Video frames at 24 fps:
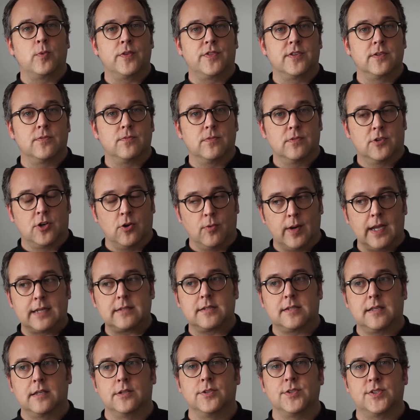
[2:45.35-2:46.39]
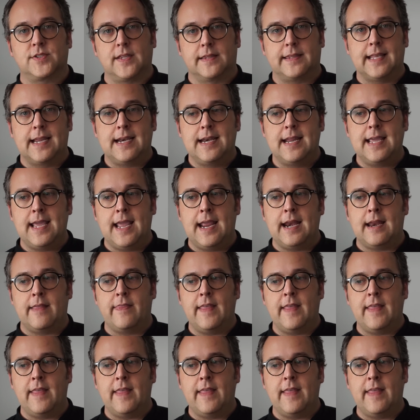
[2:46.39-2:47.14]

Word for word: with the correct skills that they need?